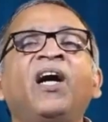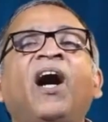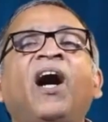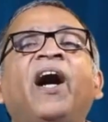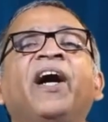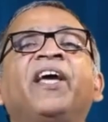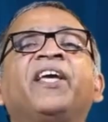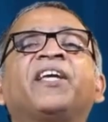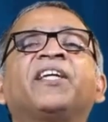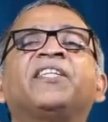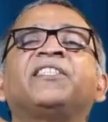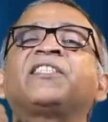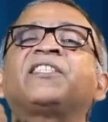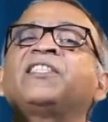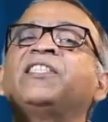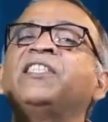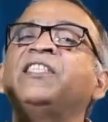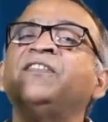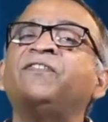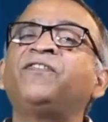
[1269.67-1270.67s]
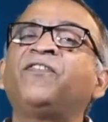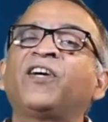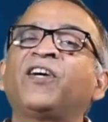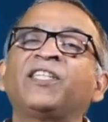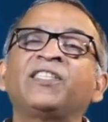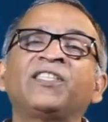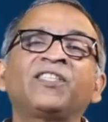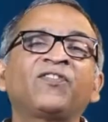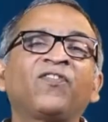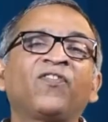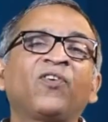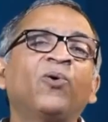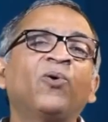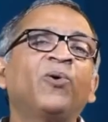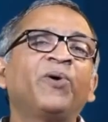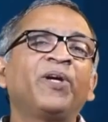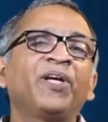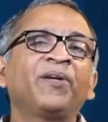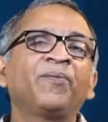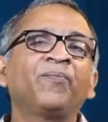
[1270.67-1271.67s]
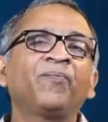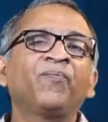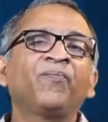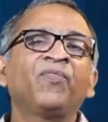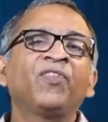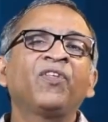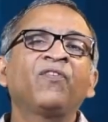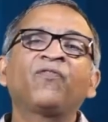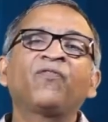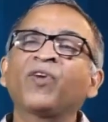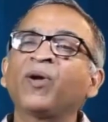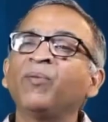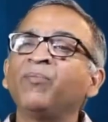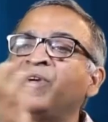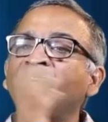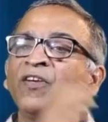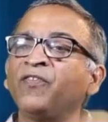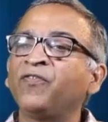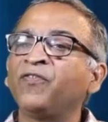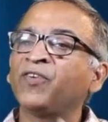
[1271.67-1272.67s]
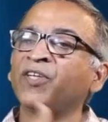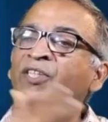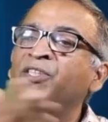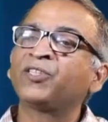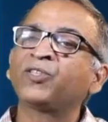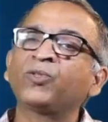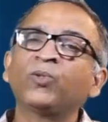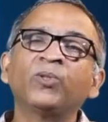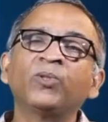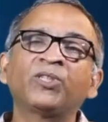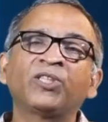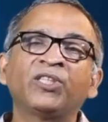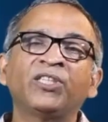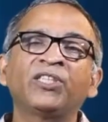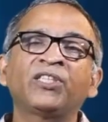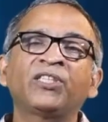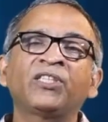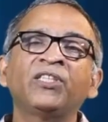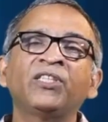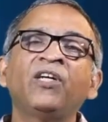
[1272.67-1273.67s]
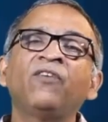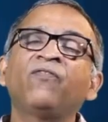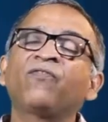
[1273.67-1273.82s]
I can see funds flowing from different sources,